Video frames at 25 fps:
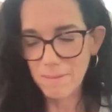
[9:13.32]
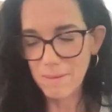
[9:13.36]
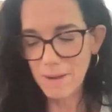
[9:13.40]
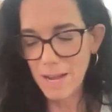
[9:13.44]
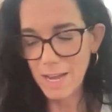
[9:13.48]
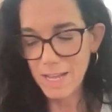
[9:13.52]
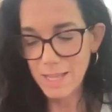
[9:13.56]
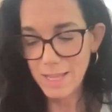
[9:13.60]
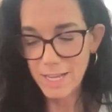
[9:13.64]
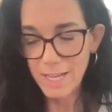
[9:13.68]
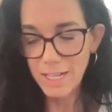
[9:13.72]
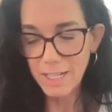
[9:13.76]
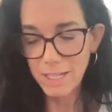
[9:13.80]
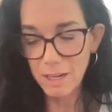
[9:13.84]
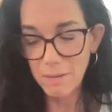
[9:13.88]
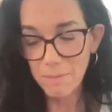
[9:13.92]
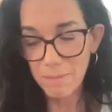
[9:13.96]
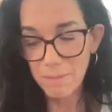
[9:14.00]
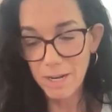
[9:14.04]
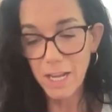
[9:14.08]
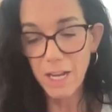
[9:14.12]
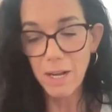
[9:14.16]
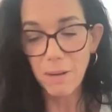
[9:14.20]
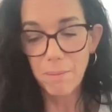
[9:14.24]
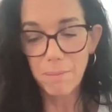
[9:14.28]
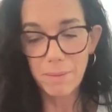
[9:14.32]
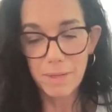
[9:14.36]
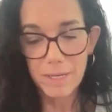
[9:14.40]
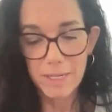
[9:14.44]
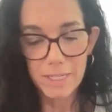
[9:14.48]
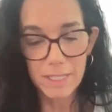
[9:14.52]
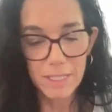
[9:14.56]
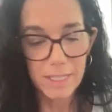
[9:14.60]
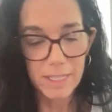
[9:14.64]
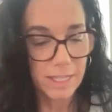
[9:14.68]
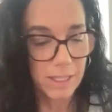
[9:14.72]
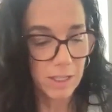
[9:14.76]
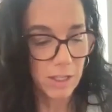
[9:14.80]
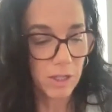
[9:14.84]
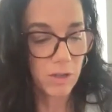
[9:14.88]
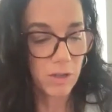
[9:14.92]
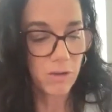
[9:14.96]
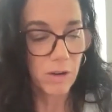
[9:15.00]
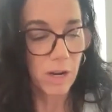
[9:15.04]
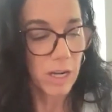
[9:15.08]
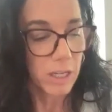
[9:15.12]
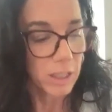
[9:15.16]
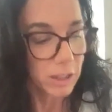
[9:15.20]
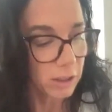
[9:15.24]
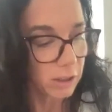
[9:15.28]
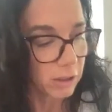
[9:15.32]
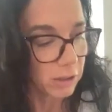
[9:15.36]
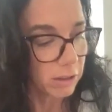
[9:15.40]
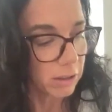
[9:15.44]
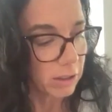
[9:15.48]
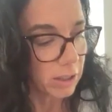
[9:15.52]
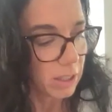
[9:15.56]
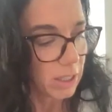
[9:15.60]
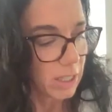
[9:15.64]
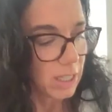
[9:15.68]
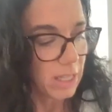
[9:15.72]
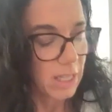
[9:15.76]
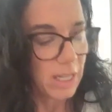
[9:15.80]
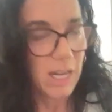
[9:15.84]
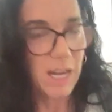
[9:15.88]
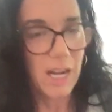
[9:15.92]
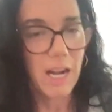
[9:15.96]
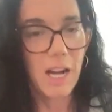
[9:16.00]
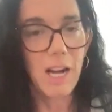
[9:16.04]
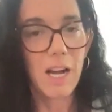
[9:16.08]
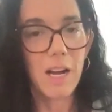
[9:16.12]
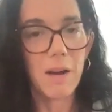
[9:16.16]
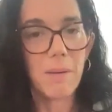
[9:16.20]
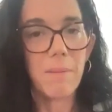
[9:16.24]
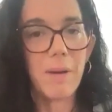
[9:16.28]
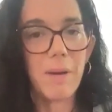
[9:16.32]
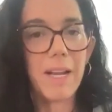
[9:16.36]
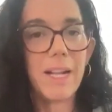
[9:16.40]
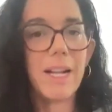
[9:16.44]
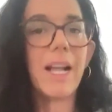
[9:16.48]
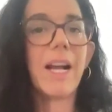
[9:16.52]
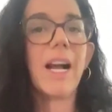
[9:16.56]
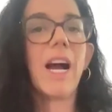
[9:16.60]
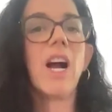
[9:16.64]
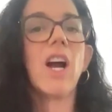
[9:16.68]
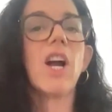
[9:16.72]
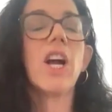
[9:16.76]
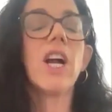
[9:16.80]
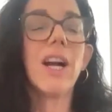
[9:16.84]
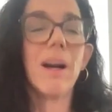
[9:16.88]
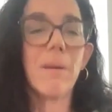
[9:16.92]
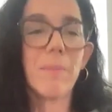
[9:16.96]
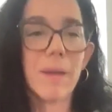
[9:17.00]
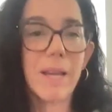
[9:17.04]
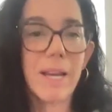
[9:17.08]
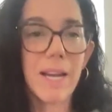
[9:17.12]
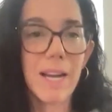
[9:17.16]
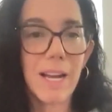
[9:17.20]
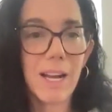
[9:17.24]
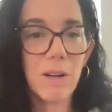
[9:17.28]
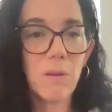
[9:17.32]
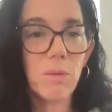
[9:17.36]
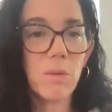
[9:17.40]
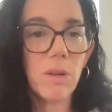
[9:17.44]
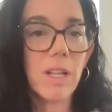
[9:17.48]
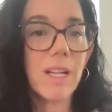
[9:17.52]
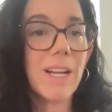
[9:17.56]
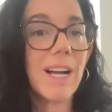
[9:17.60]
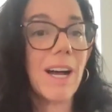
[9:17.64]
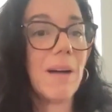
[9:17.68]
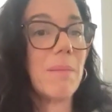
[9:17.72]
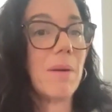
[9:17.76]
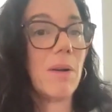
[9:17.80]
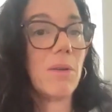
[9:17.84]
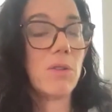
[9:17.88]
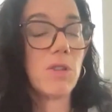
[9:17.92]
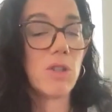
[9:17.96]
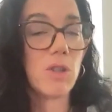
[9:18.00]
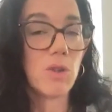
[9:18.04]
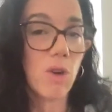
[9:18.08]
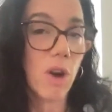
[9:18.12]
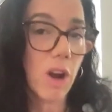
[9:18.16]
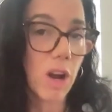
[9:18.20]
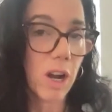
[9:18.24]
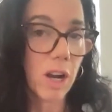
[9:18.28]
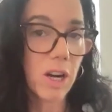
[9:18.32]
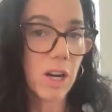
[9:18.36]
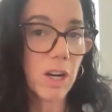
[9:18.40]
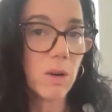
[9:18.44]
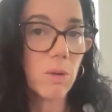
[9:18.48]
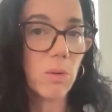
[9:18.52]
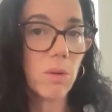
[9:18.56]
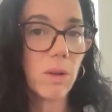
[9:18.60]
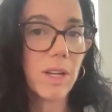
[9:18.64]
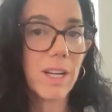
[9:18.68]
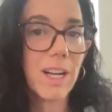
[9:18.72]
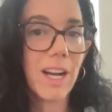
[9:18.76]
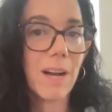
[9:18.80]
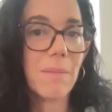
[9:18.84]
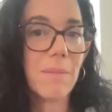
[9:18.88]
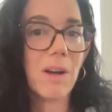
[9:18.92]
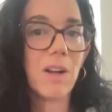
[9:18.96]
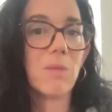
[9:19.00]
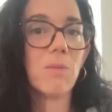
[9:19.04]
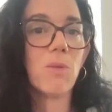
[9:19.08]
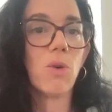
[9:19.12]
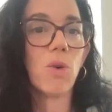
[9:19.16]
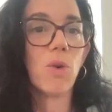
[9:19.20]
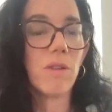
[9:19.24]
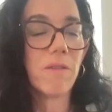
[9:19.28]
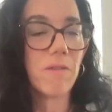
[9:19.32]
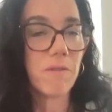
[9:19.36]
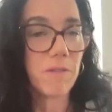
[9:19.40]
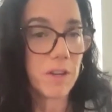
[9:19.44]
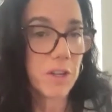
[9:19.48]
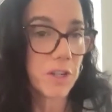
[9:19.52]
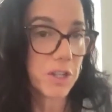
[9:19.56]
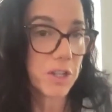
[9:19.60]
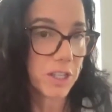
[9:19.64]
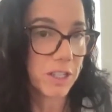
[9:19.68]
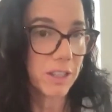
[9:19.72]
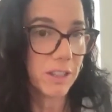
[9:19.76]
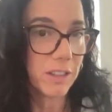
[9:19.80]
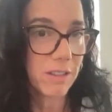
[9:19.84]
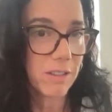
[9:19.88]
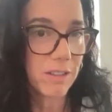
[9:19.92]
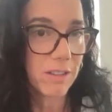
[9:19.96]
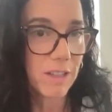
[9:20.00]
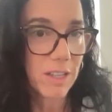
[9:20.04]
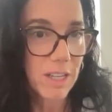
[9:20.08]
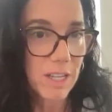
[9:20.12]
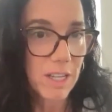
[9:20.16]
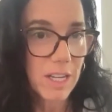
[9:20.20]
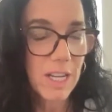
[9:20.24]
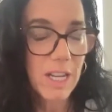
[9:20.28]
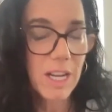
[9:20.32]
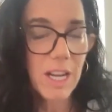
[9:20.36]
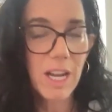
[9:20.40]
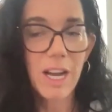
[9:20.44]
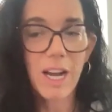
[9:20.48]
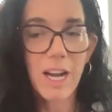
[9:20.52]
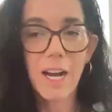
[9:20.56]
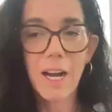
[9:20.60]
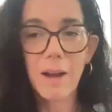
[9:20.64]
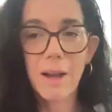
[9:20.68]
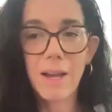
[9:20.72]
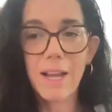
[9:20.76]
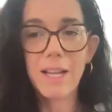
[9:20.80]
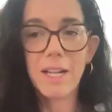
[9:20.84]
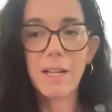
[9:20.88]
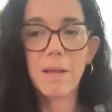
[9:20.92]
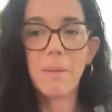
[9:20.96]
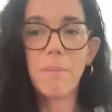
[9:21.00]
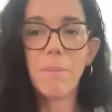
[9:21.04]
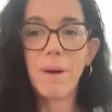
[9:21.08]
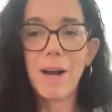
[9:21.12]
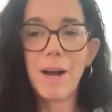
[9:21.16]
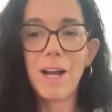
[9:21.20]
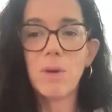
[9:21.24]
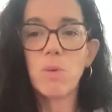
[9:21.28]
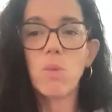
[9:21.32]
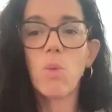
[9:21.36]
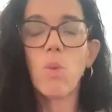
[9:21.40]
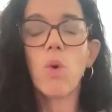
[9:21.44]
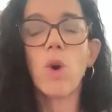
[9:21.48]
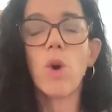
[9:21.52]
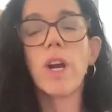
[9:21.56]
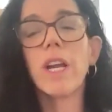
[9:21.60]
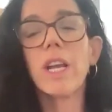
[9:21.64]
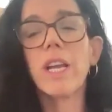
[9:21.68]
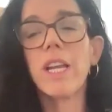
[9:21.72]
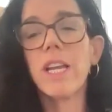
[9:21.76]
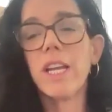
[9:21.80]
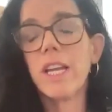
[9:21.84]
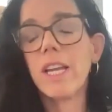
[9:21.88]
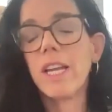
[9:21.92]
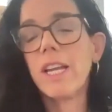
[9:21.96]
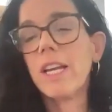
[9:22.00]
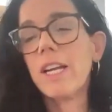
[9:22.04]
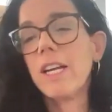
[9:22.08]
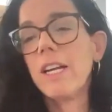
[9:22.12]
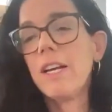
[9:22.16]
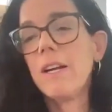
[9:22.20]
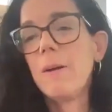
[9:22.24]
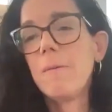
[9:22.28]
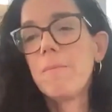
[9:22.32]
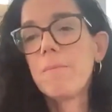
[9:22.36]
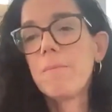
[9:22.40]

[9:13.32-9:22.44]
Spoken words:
I think that many companies that struggled and are coming out will come out stronger, will come out more efficient and about working.